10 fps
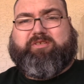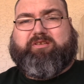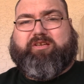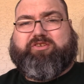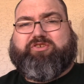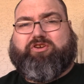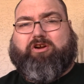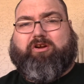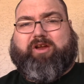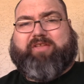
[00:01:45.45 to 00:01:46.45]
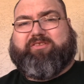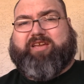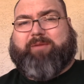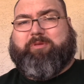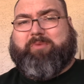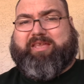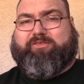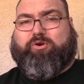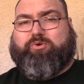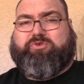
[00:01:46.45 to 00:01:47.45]
uh, a cigar at the time they made
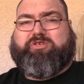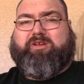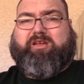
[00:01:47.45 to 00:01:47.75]
those